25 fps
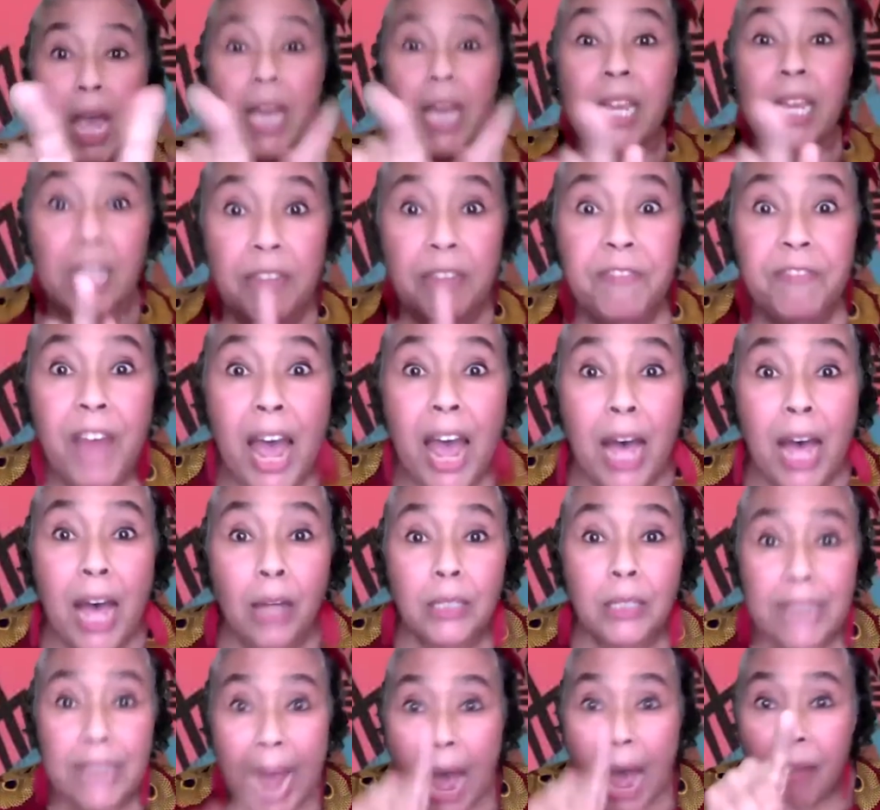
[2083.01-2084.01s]
He fell
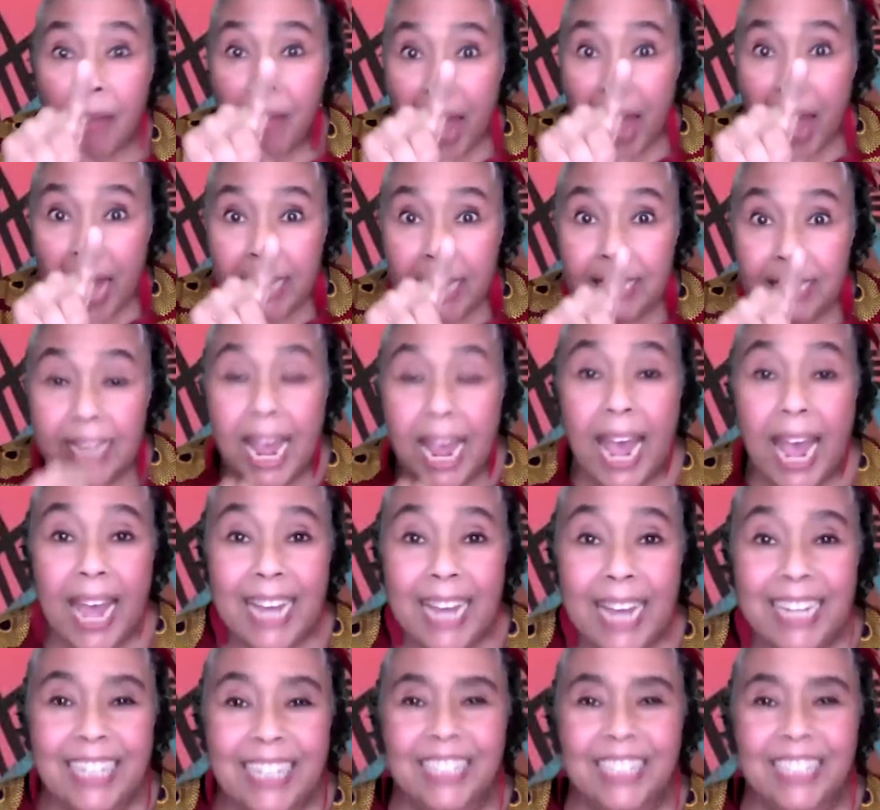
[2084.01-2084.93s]
down that day.